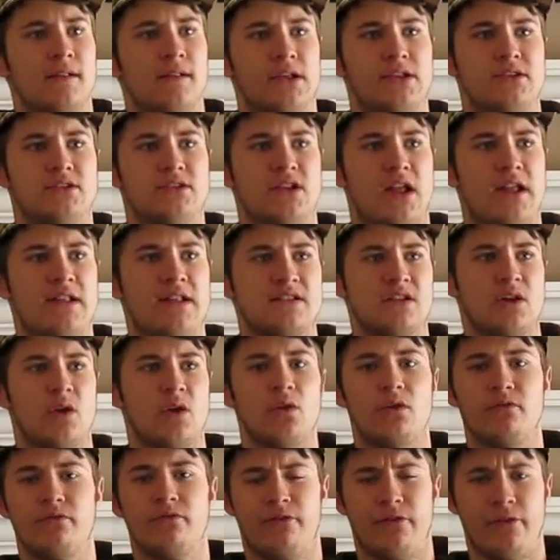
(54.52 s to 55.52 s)
it's a
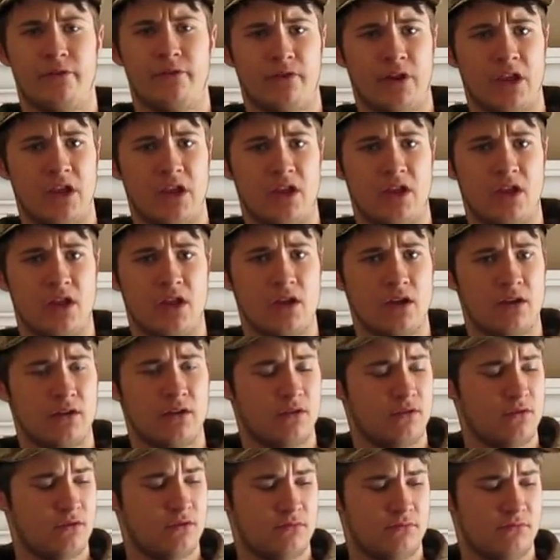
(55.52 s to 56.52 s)
good 50,
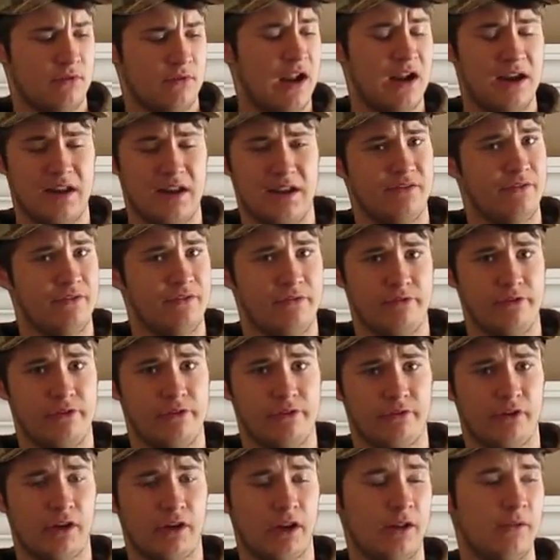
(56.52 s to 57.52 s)
not even
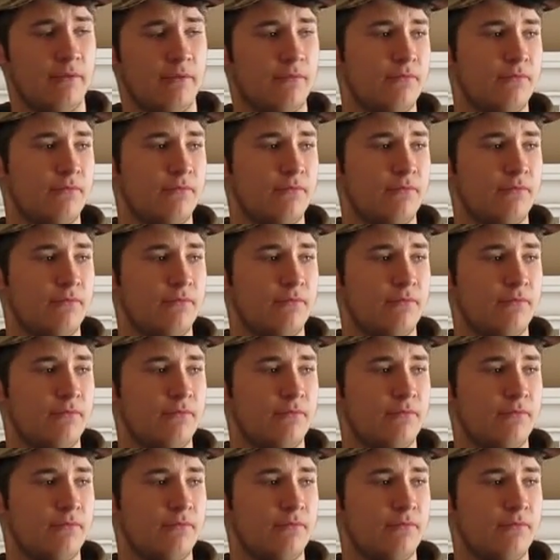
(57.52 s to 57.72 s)
50.